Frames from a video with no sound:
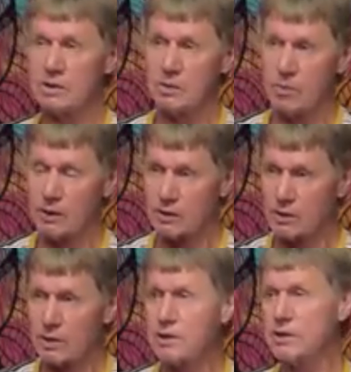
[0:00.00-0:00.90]
certain
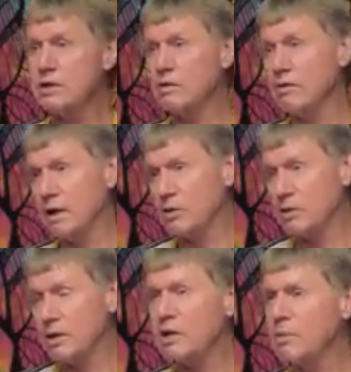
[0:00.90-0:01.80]
methodologies of how
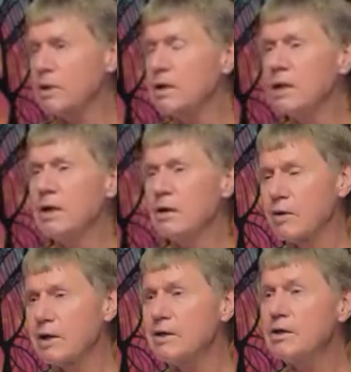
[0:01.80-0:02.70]
to write, but
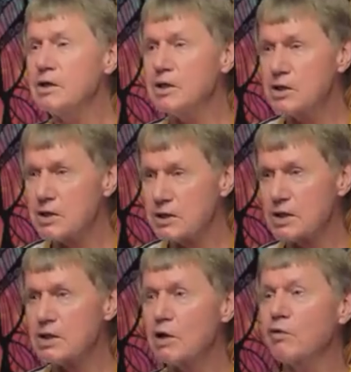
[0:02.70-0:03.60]
they didn't teach us
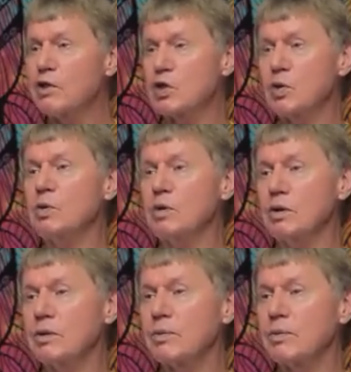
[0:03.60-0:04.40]
the stuff in school.